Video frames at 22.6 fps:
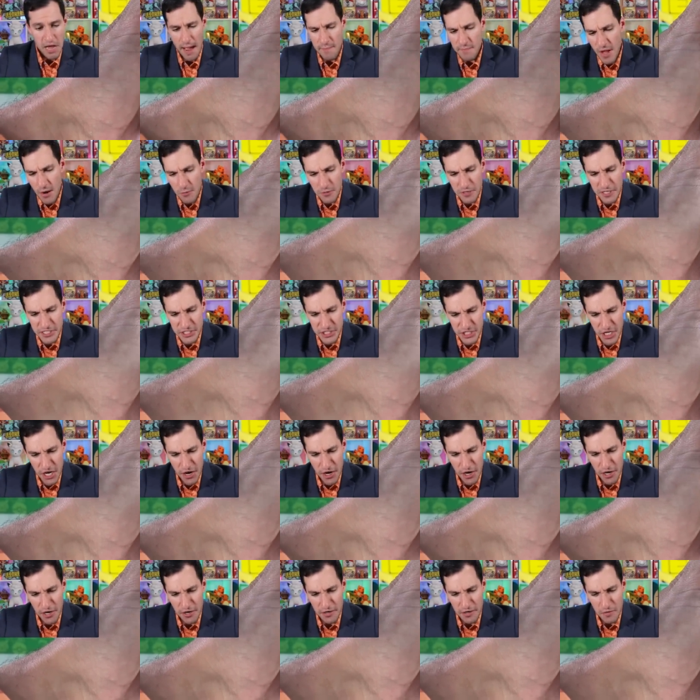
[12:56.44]
I'm not really
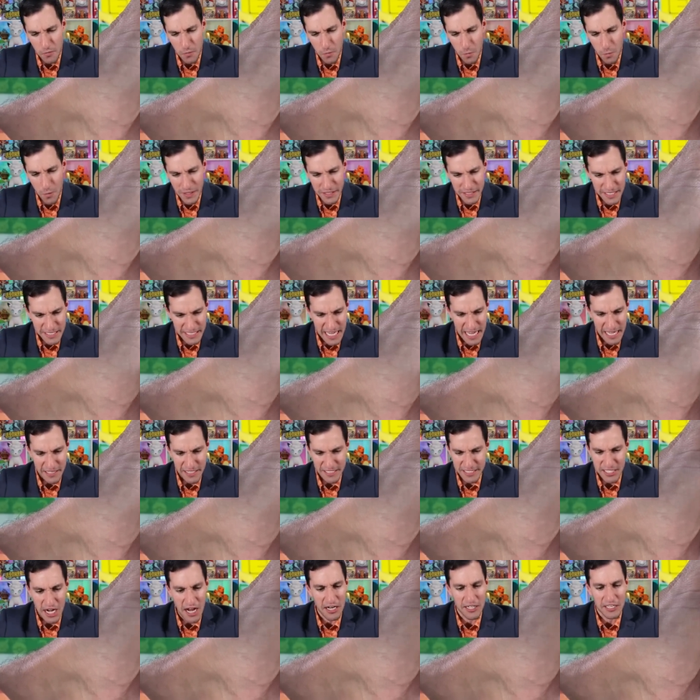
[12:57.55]
sure what is that.
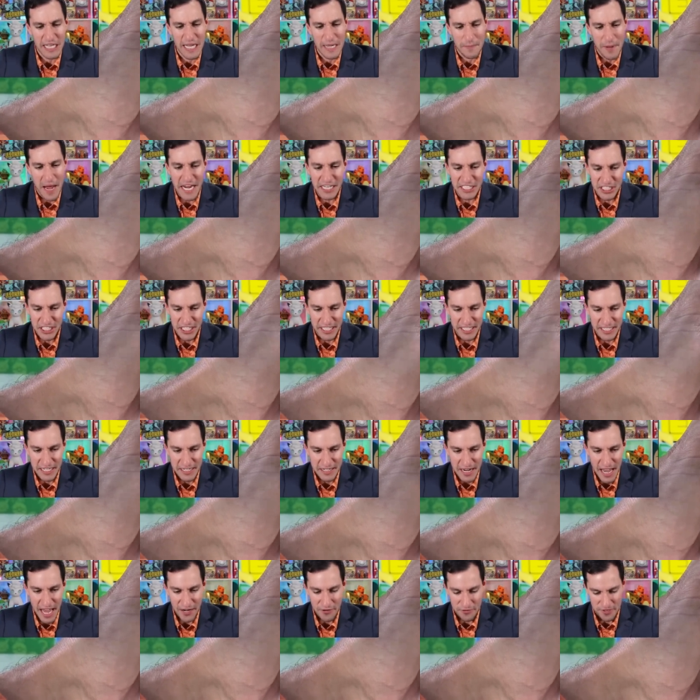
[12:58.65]
It's not claymation,
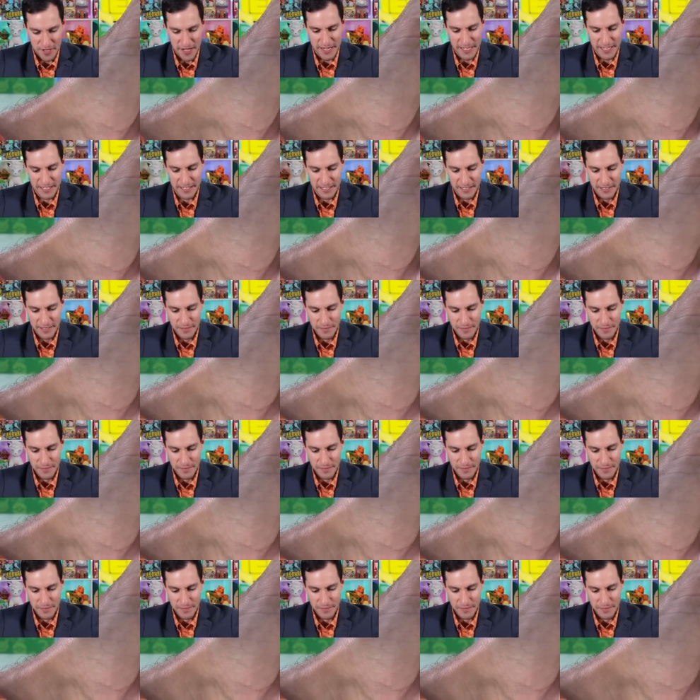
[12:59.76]
I don't think.